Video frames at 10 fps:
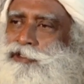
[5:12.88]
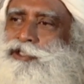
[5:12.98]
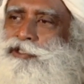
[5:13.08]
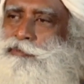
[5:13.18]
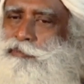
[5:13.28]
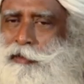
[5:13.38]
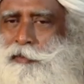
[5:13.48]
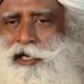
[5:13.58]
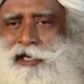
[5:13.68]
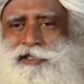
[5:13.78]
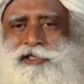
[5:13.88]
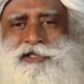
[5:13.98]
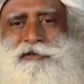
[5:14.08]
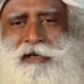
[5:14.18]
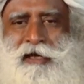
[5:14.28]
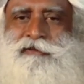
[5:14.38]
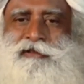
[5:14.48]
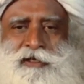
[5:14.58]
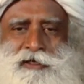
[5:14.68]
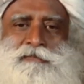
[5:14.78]
system, pulmonary system,
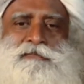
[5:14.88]
everything.